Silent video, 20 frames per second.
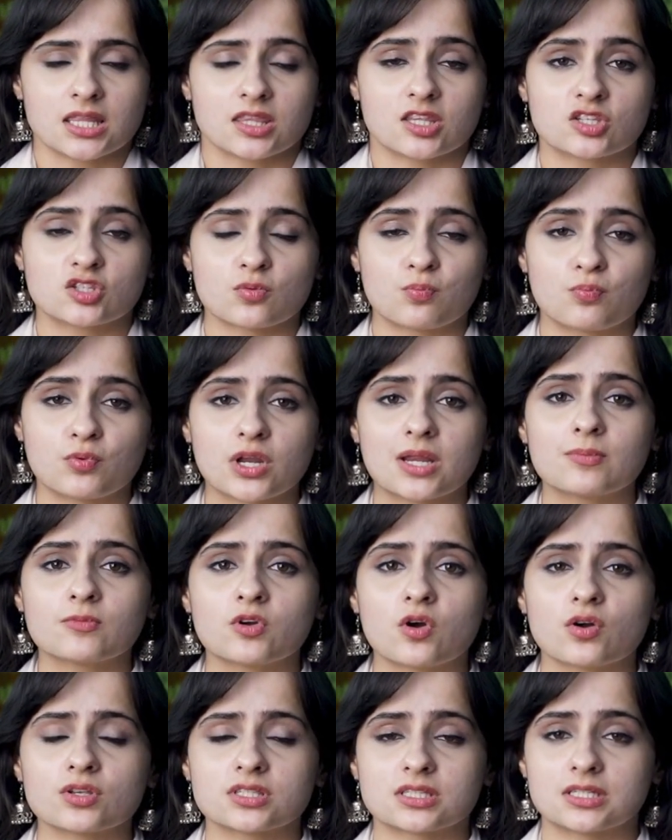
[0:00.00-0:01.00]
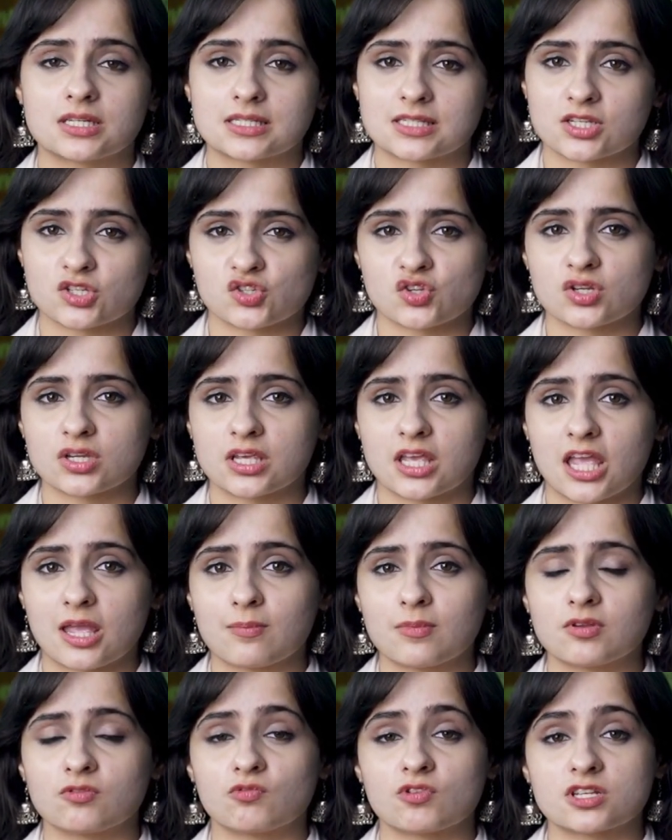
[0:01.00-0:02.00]
the Supreme Court's decision
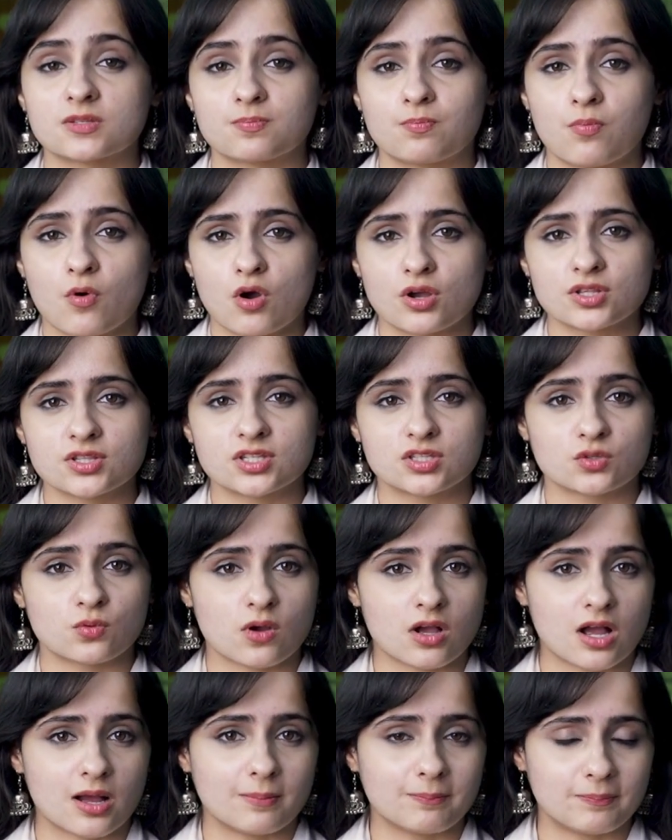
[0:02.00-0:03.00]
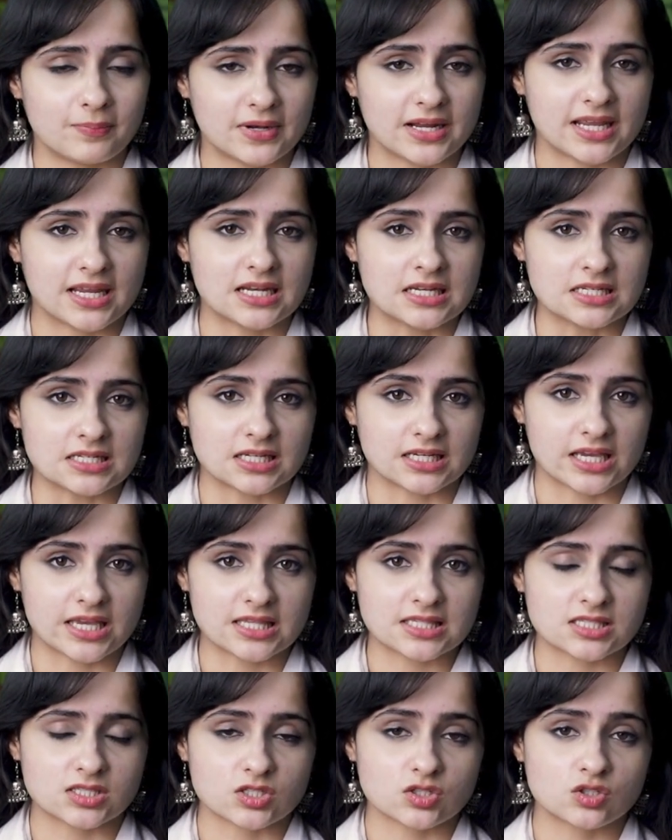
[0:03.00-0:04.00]
came in response to a complaint
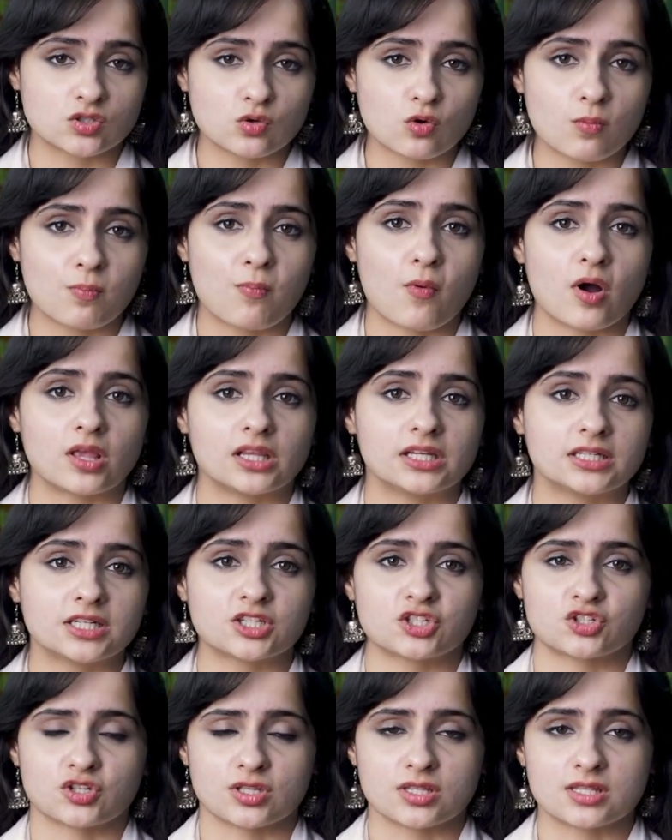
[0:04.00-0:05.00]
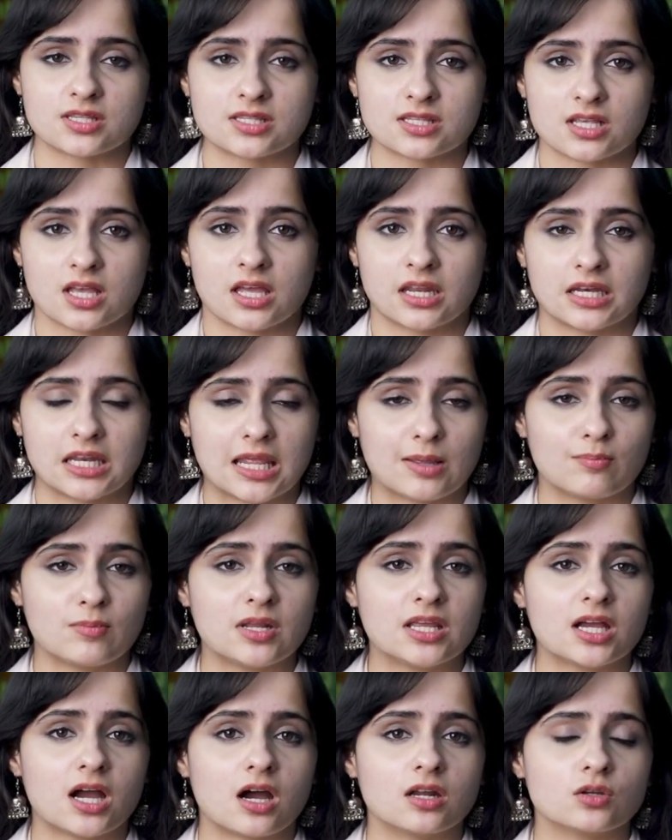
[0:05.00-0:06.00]
against two politicians,
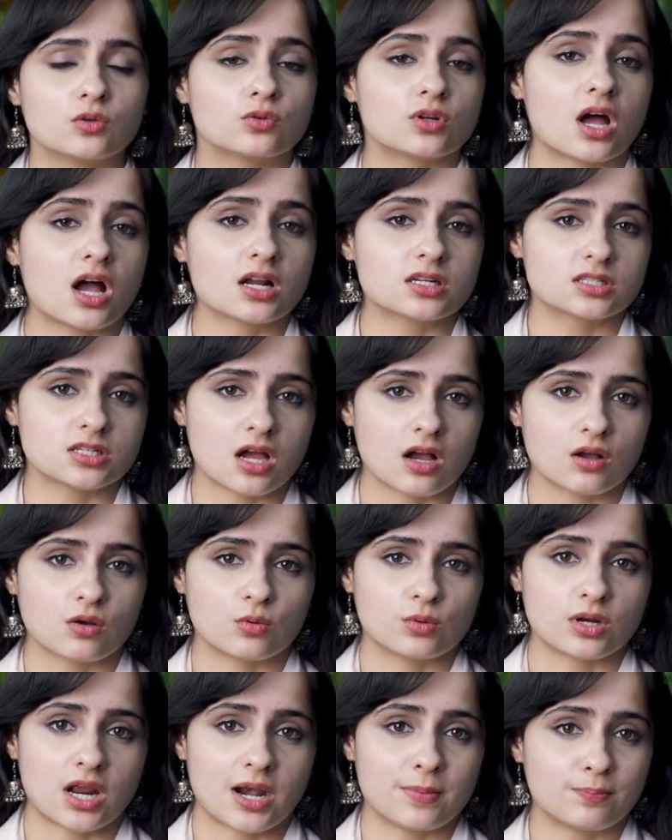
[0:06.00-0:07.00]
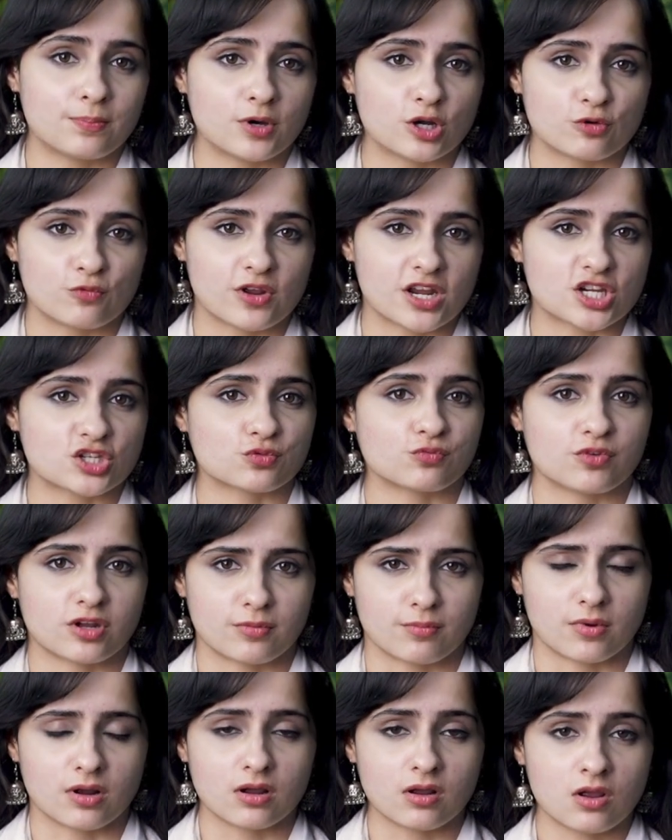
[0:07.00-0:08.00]
namely Anurag Thakur and Parvesh
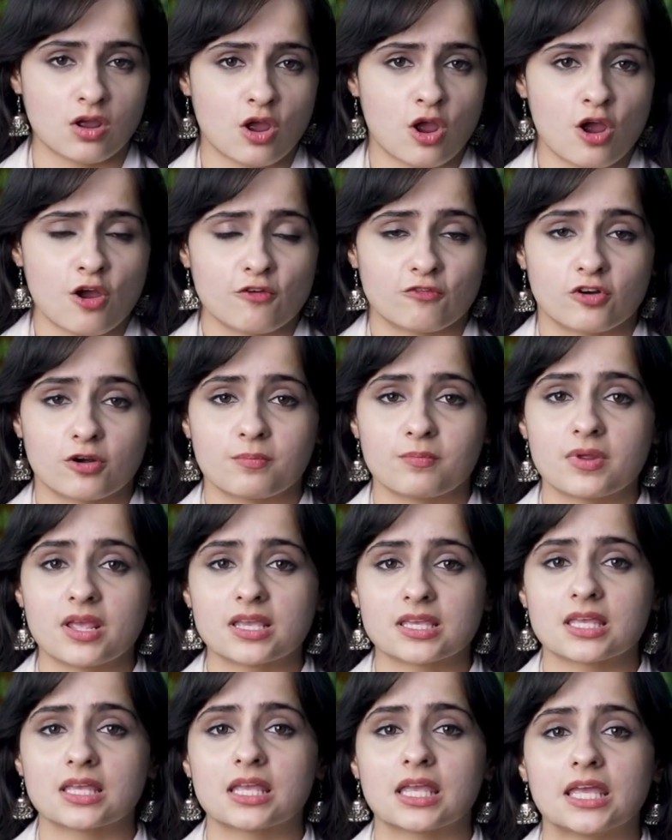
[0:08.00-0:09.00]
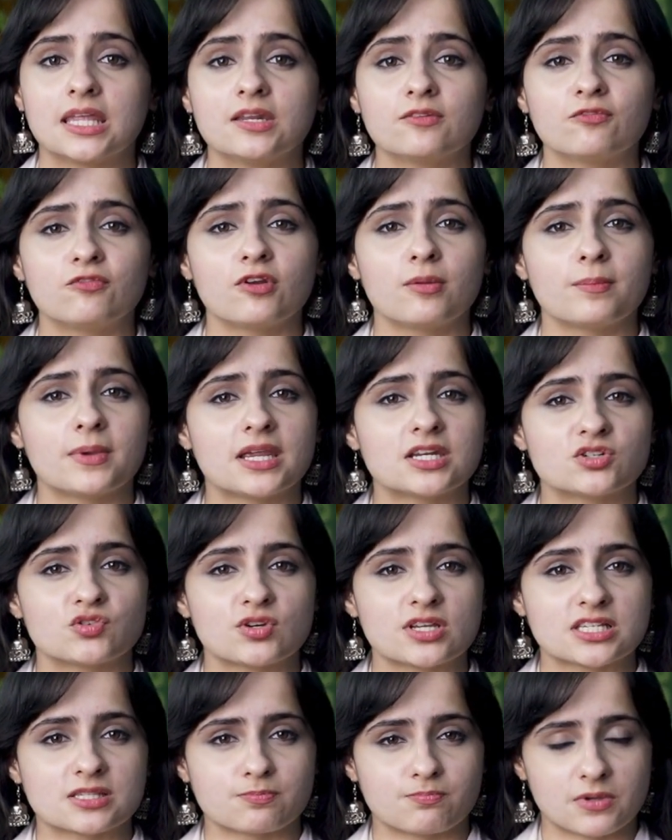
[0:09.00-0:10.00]
Verma, for making
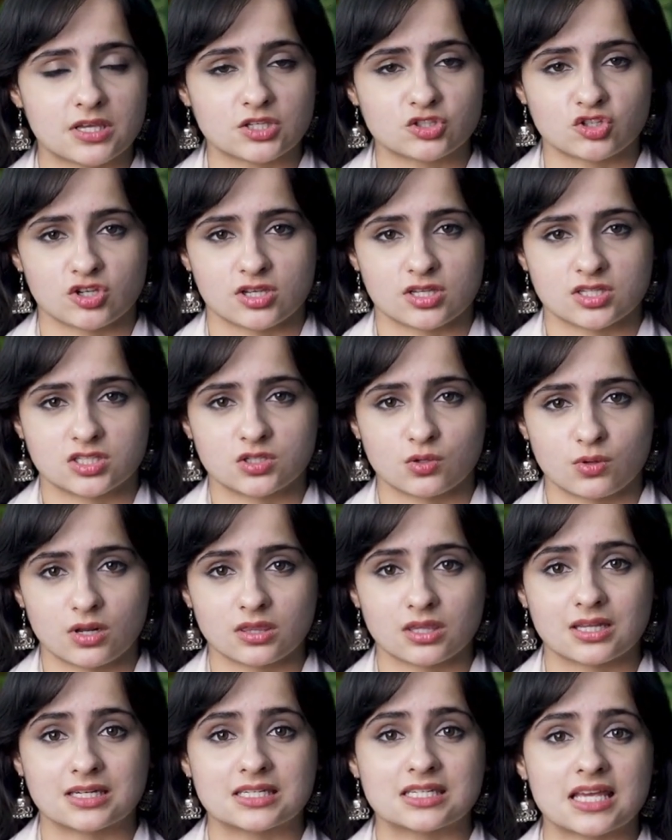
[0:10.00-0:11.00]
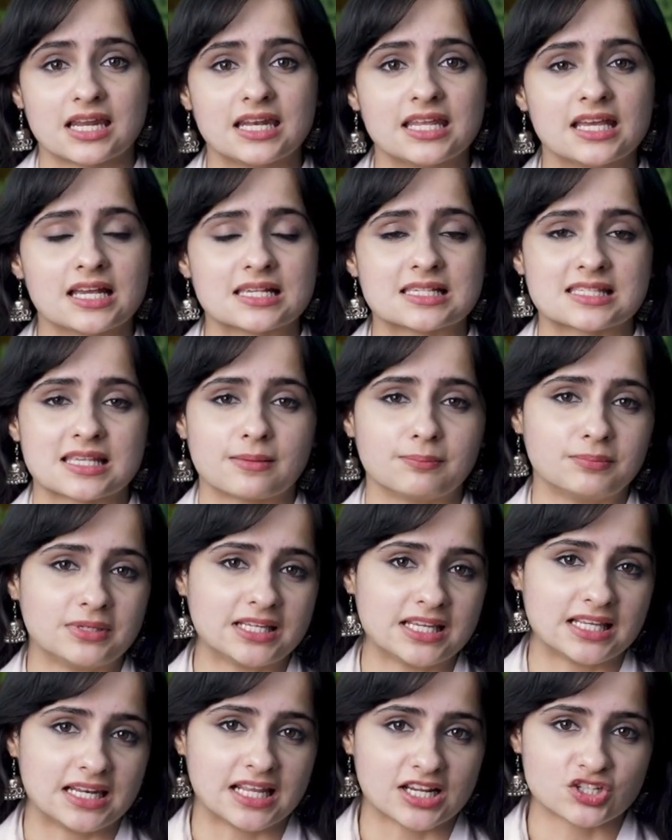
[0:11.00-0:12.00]
inflammatory speeches during the Delhi
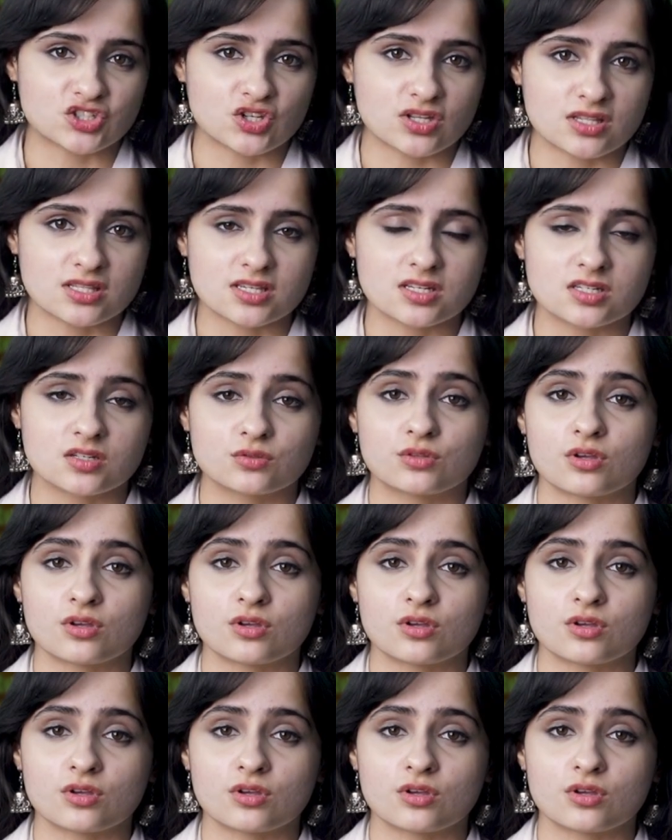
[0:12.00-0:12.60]
Assembly elections in